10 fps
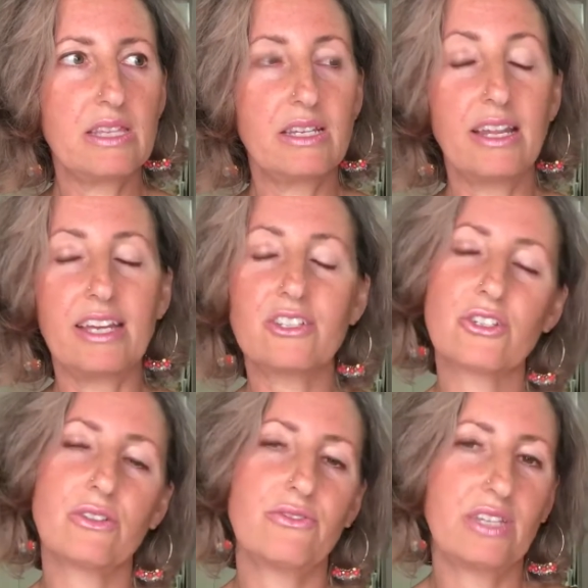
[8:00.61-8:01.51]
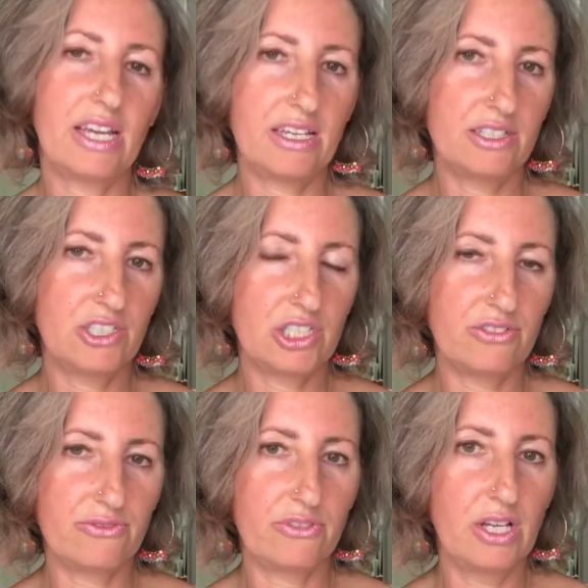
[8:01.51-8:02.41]
the nature of the energy
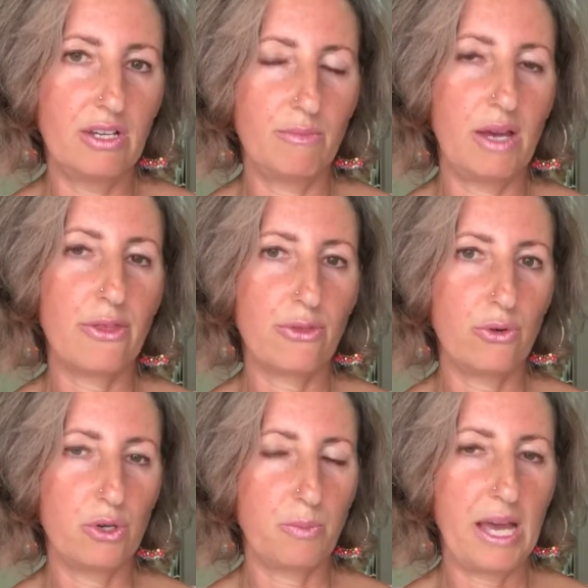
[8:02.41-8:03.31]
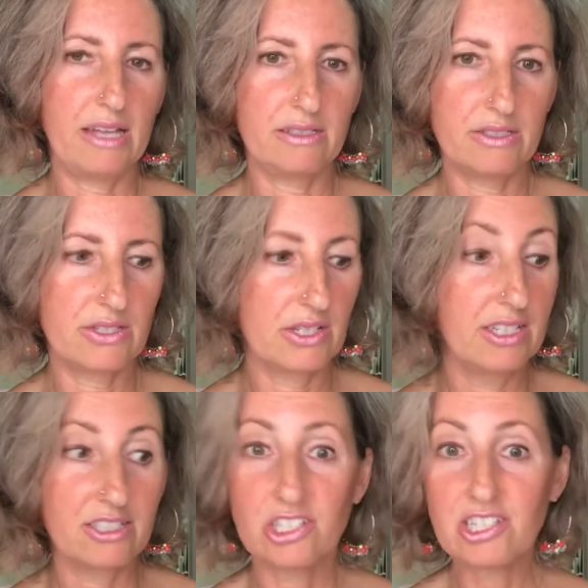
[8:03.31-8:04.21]
of my thought patterns
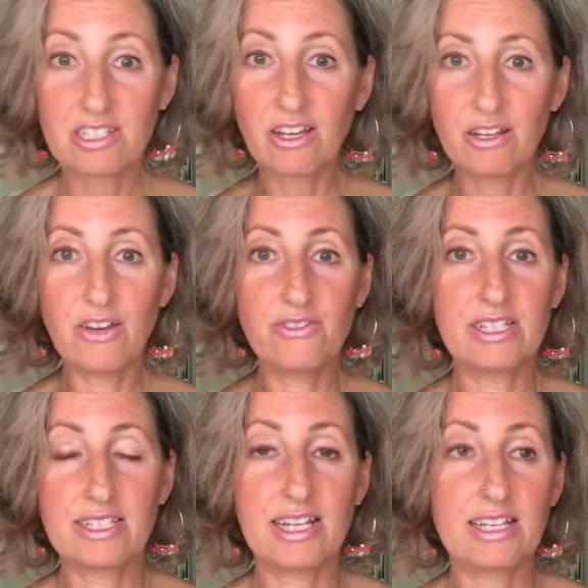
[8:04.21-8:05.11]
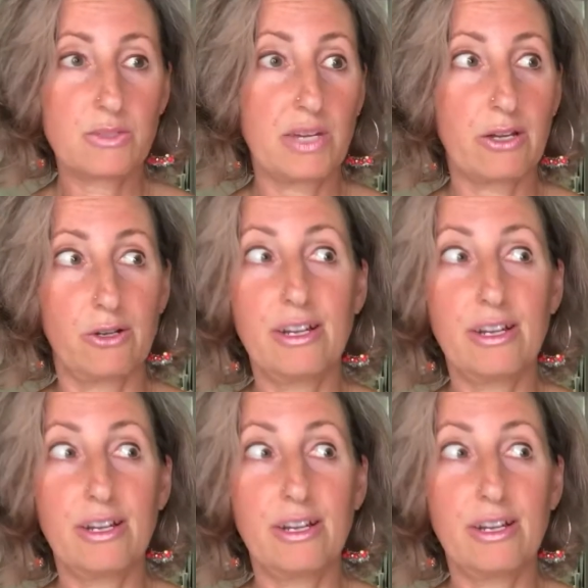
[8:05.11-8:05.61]
just over this last week?